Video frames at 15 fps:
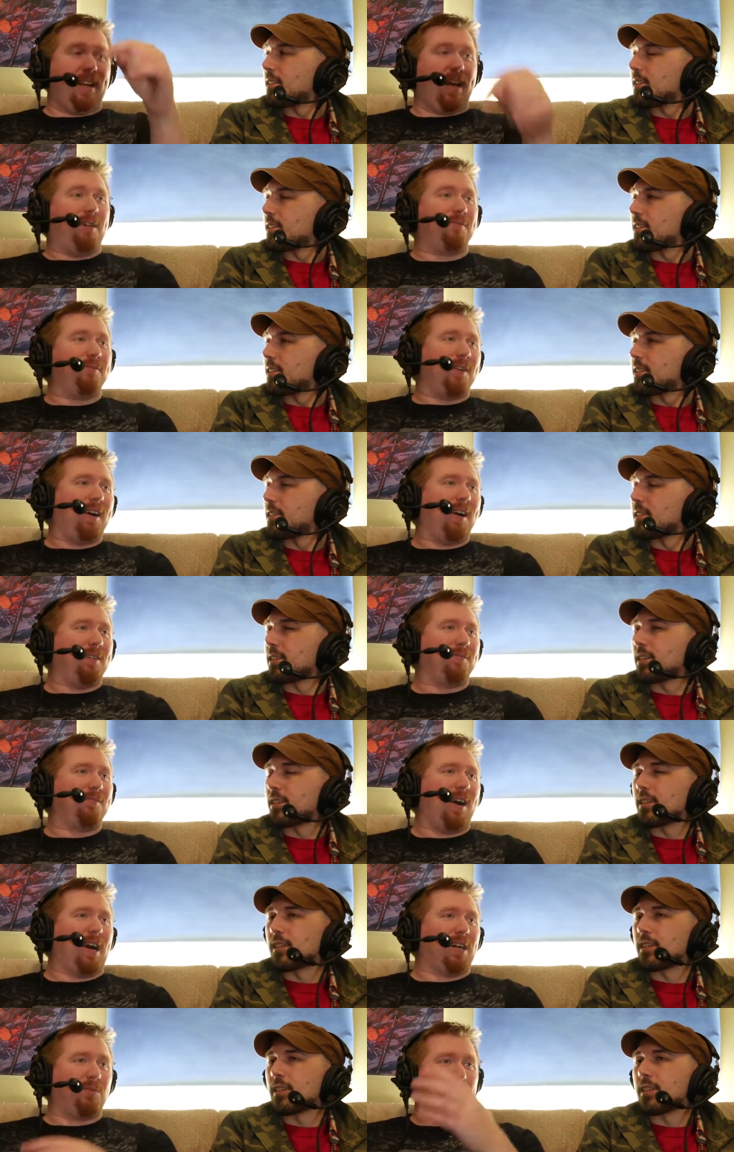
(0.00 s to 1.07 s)
Speaker 1: and now
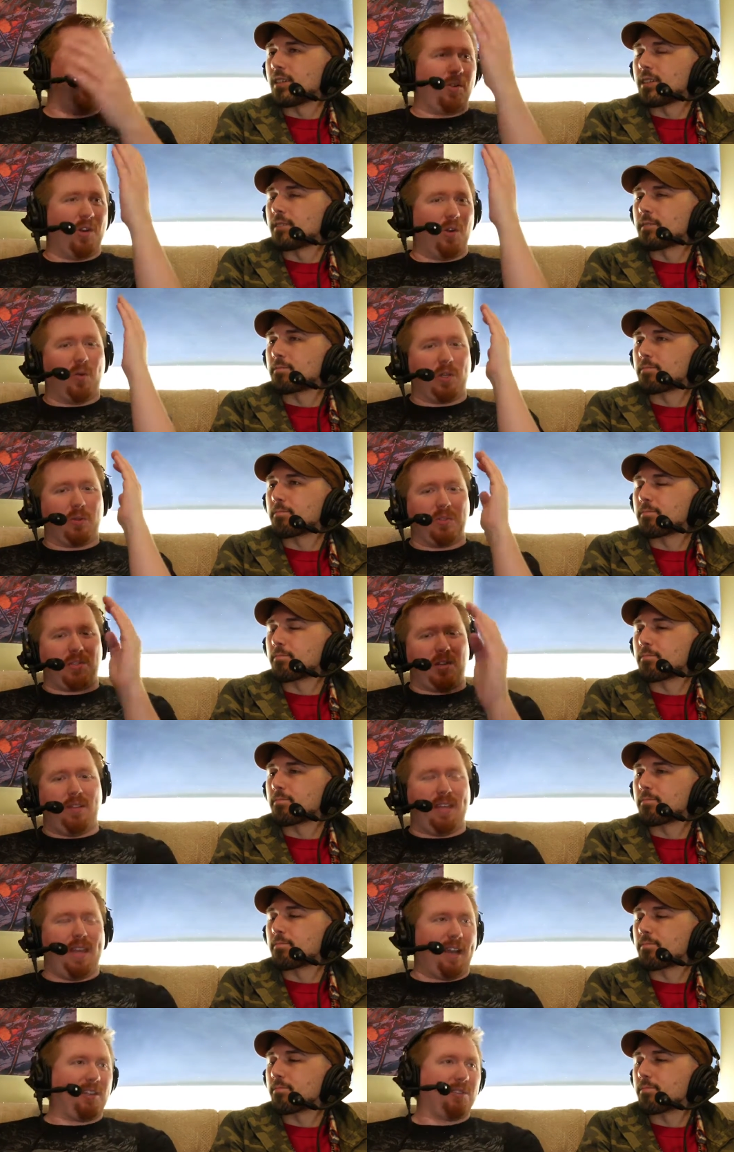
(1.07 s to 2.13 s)
Fox. You know which was all
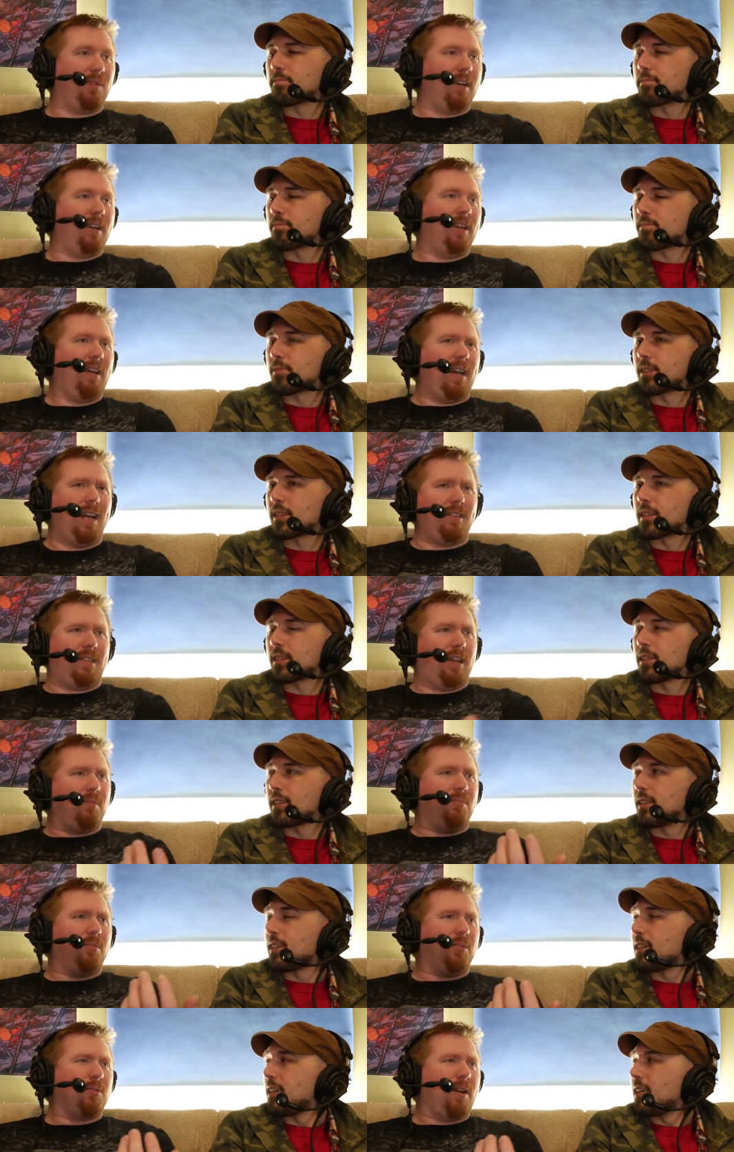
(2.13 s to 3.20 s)
the X Men and
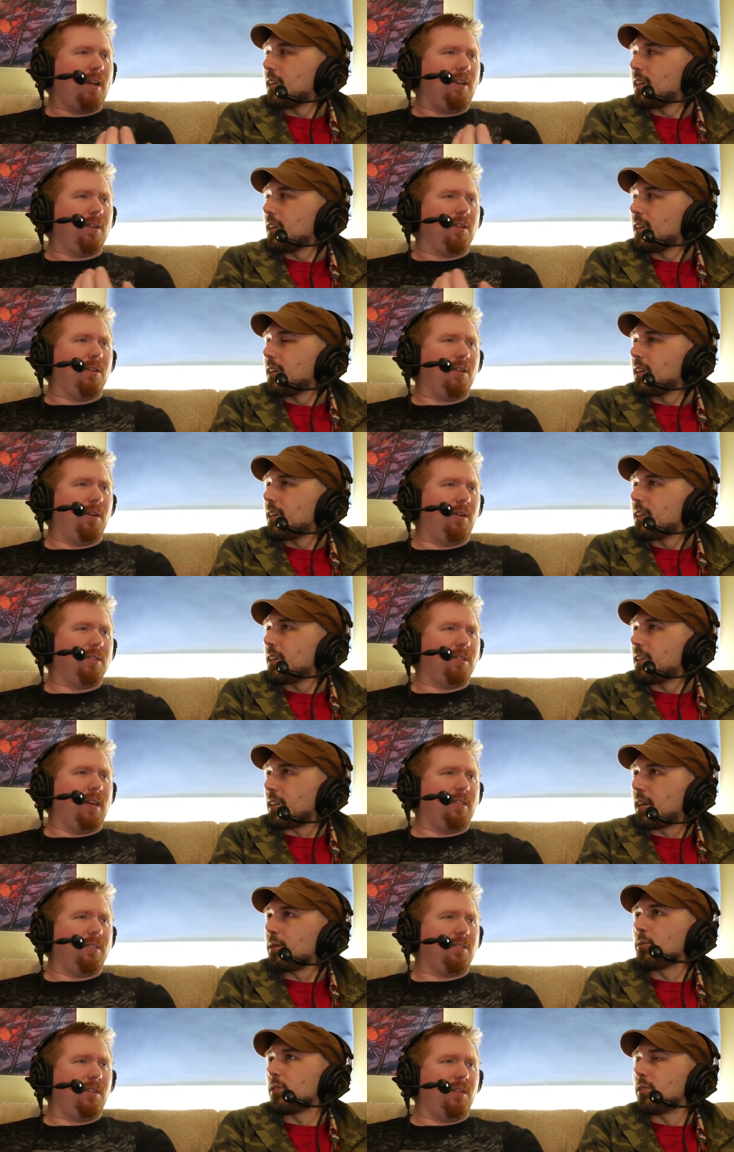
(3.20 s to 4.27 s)
Deadpool, right? Or no, is
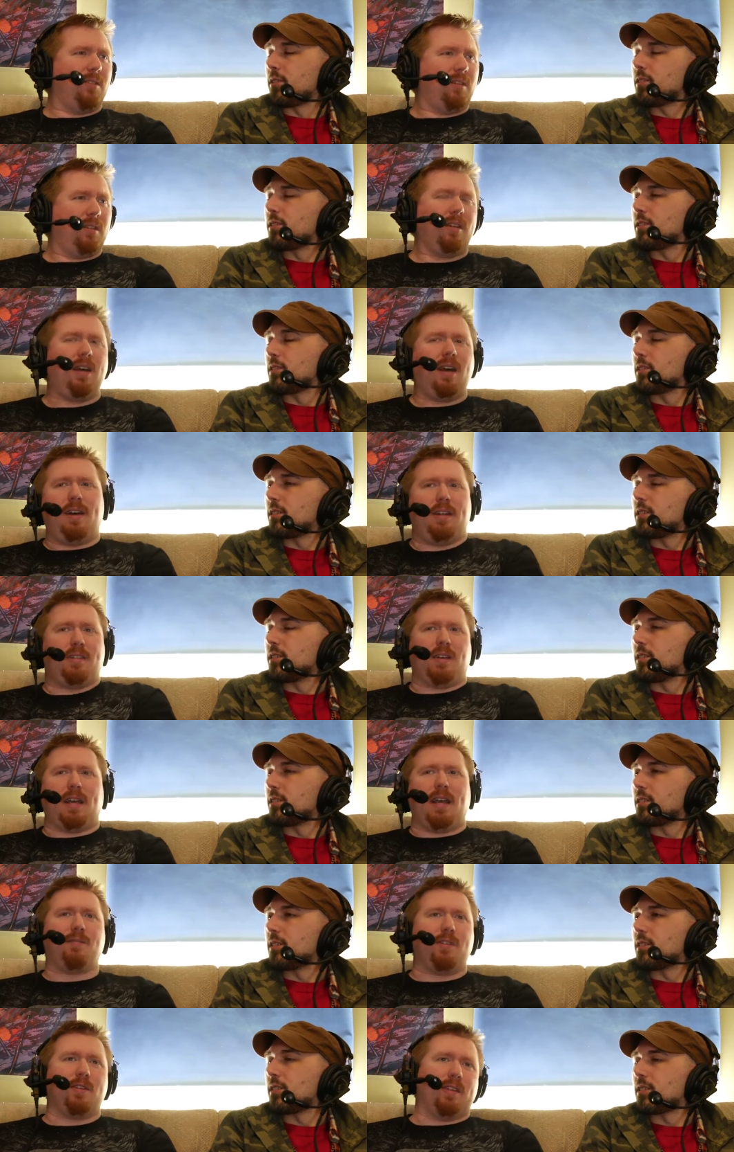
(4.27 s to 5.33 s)
that Deadpool? So, yeah, that's like
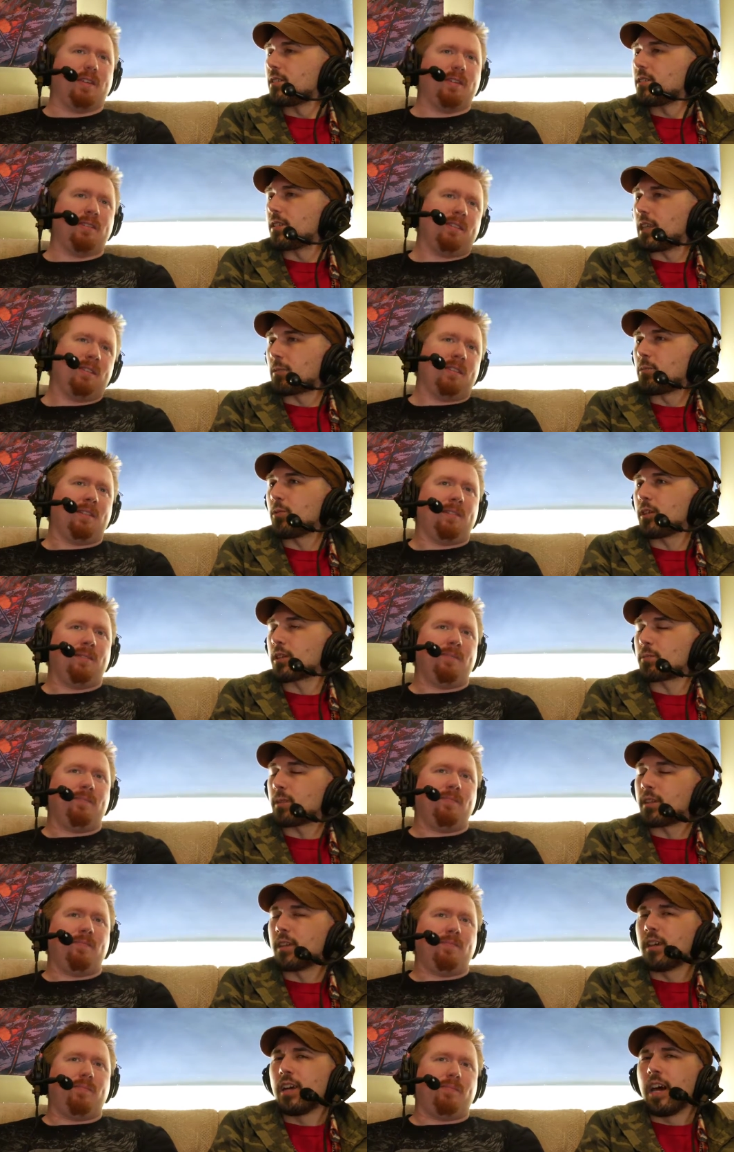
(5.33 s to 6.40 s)
everything.
Speaker 2: Deadpool, X
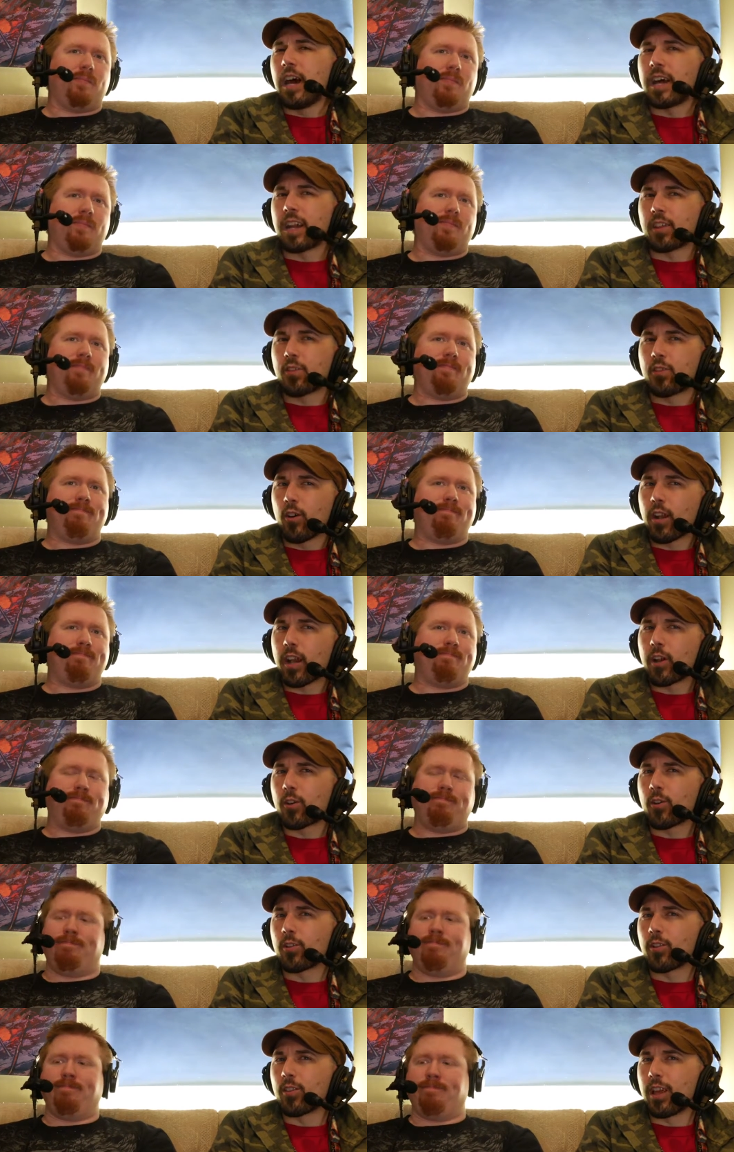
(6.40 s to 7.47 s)
Men, and I thought I
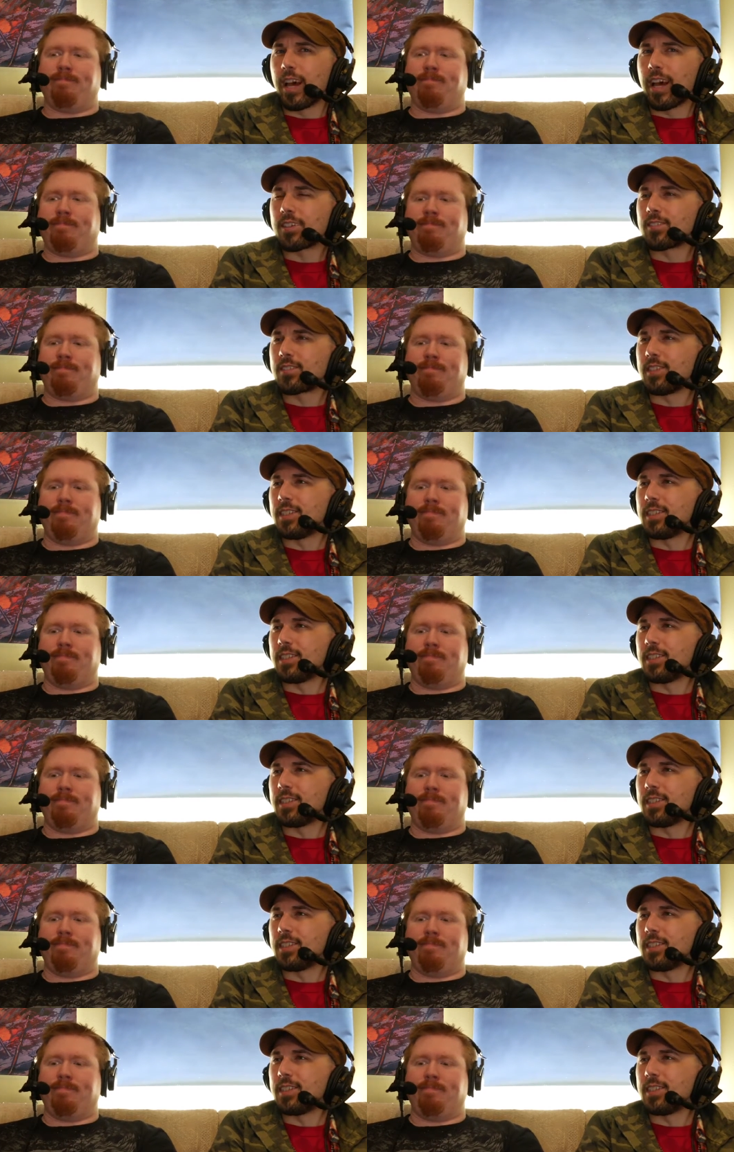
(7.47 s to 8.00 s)
heard last